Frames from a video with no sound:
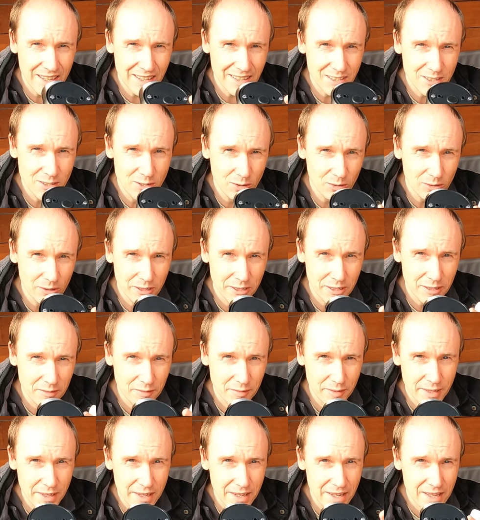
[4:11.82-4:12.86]
it's not going
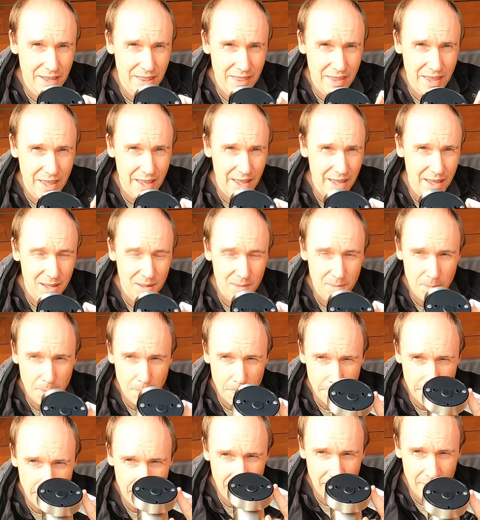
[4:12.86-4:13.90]
to fit in there.
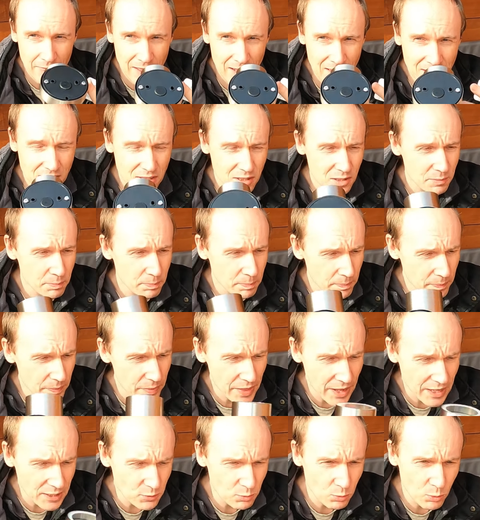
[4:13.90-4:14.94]
And
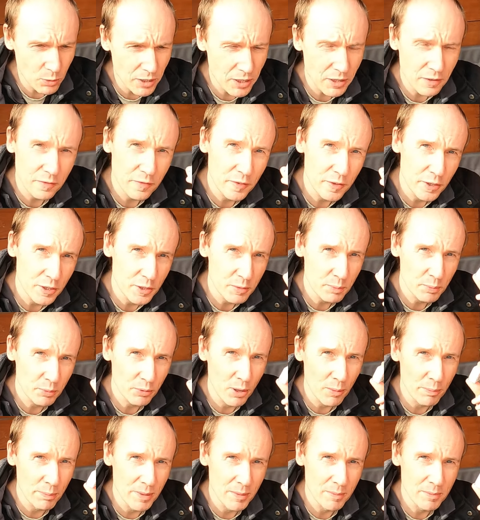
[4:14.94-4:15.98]
that's one of the first
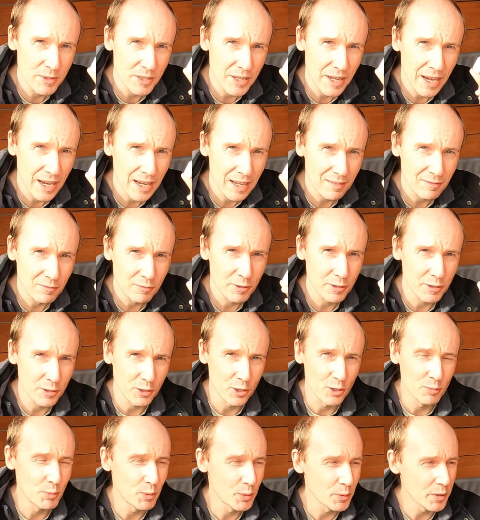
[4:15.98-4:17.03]
problems you have with
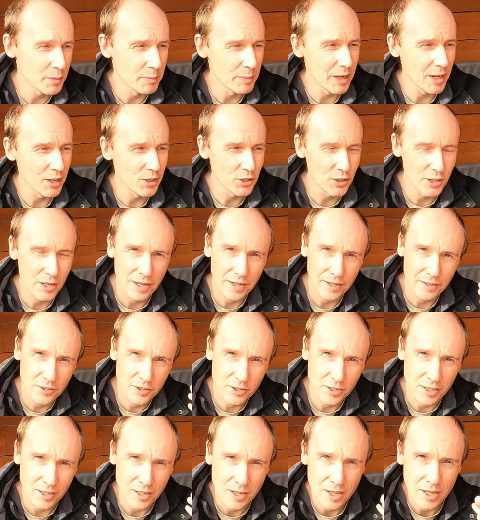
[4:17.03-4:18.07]
home automation,
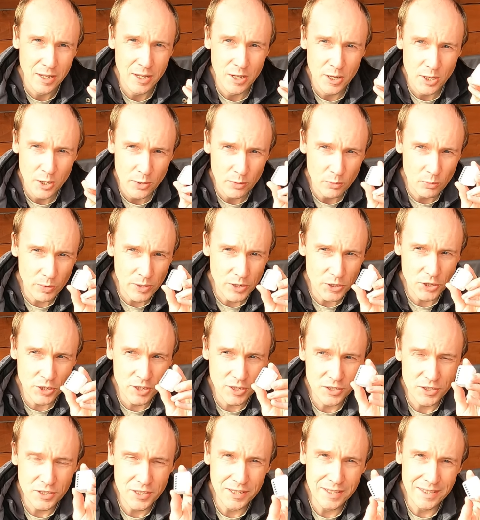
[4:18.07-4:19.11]
actually, which
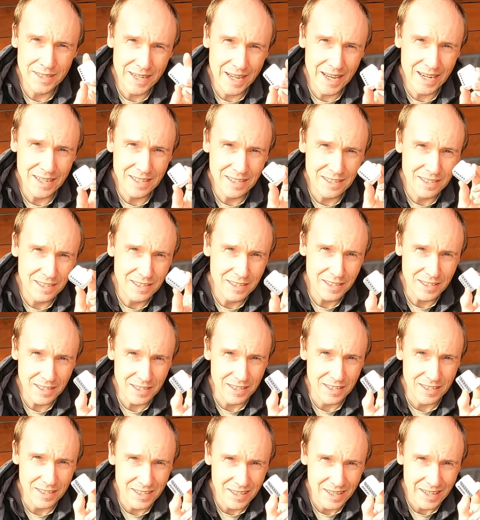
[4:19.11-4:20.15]
is you tend to
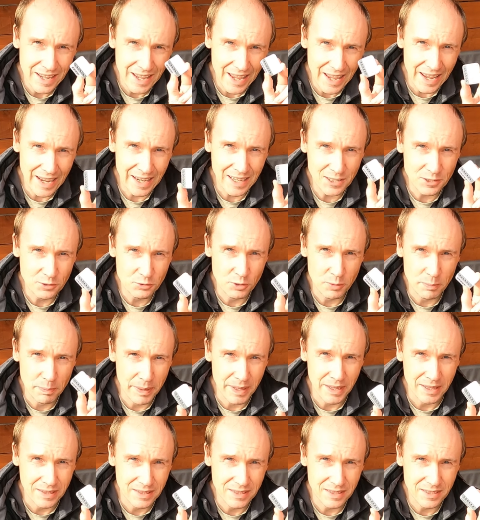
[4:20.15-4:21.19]
need extra
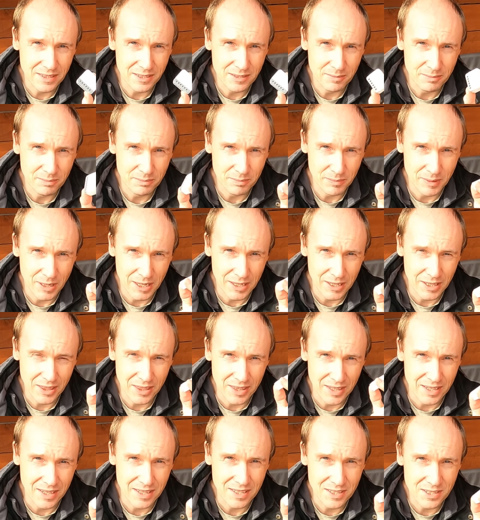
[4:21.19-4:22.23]
bits
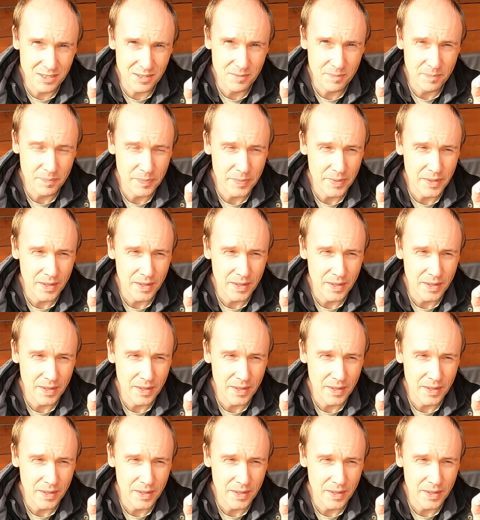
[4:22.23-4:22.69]
like this.